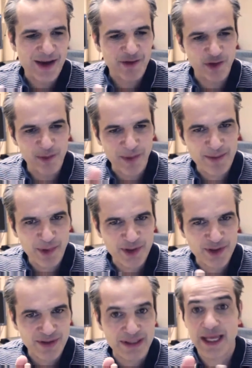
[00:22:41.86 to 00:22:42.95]
from my
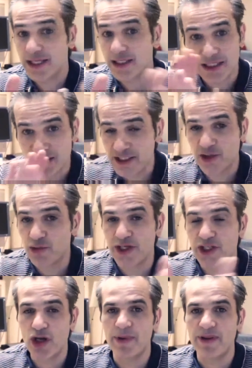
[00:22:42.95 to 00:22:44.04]
point, it does a great
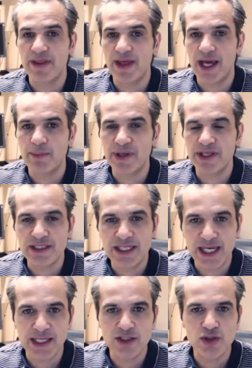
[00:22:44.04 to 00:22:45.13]
job in that, but it
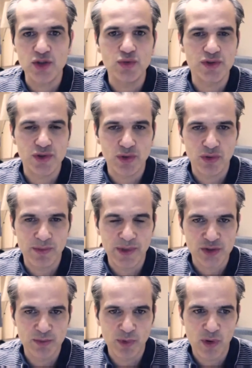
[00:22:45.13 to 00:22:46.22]
can do so
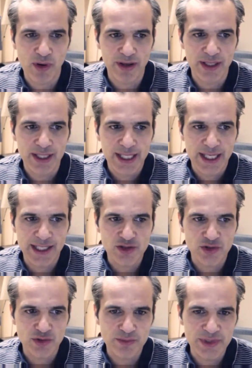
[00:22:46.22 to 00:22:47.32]
much more. And
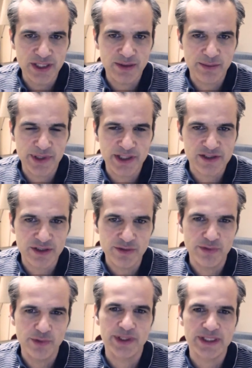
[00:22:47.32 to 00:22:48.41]
to me, the biggest
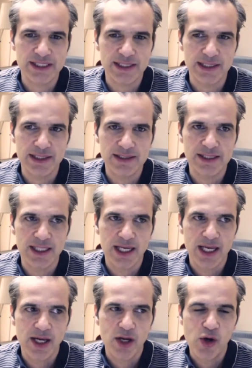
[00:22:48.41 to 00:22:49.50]
difference is
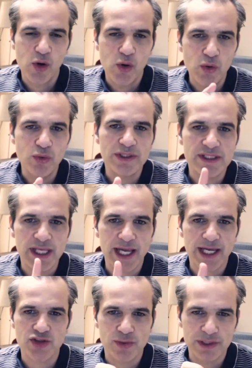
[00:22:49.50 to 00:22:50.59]
who is
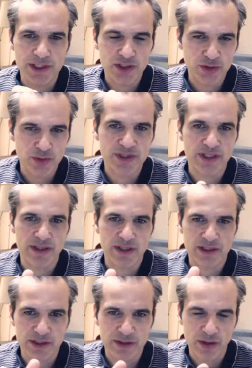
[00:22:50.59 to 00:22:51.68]
actually using the
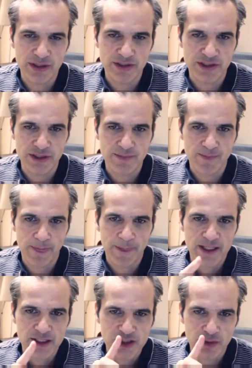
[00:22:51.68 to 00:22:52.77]
technology.
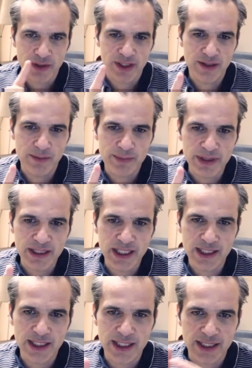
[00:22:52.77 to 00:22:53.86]
So in the
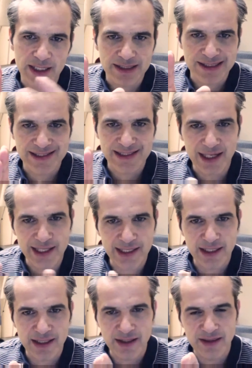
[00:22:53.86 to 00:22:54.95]
beginning, selling
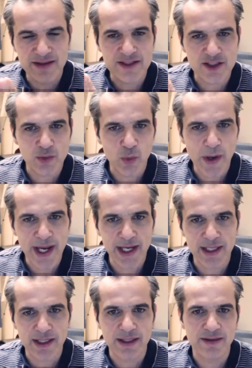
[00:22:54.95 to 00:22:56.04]
it this
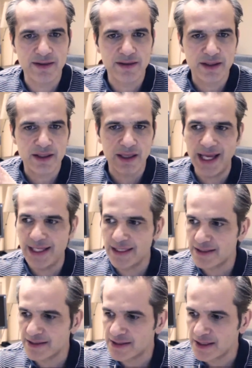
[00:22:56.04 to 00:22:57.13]
way, the
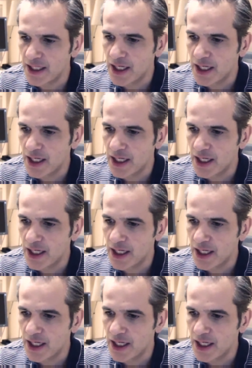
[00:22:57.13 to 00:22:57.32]
clients